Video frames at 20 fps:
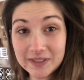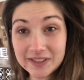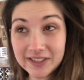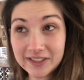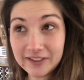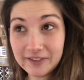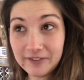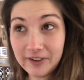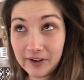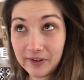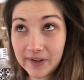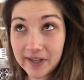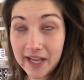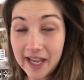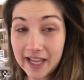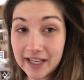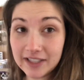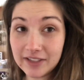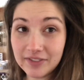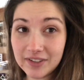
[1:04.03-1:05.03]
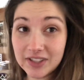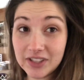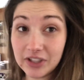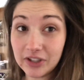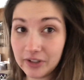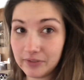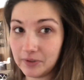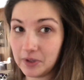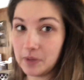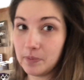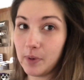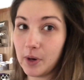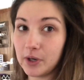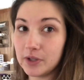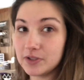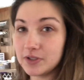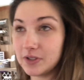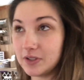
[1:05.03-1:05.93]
until the very end of the delivery part.